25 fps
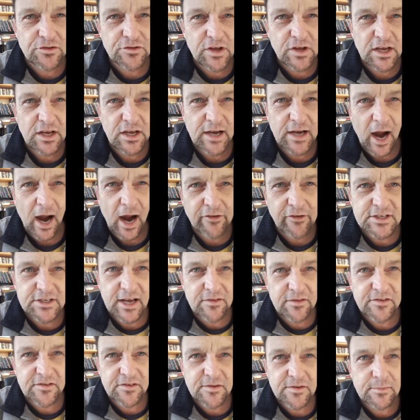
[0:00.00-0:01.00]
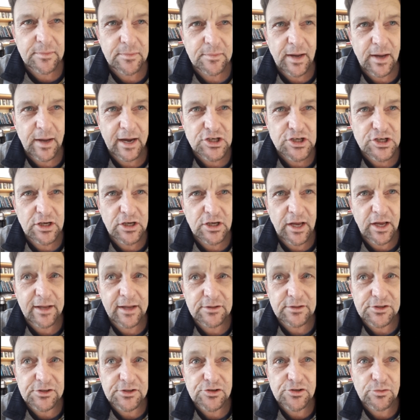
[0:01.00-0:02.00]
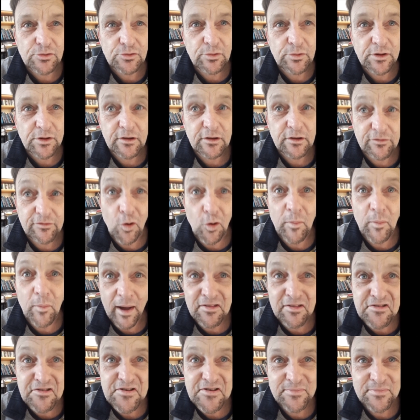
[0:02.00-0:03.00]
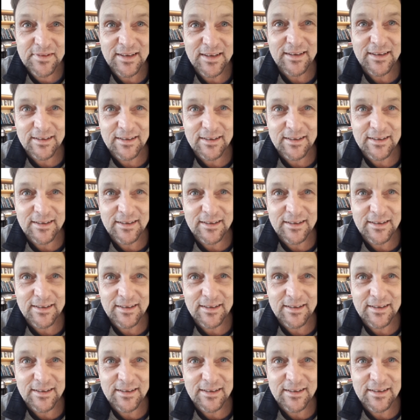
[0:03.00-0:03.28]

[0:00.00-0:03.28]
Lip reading: the current anthem actually ends with the former anthem.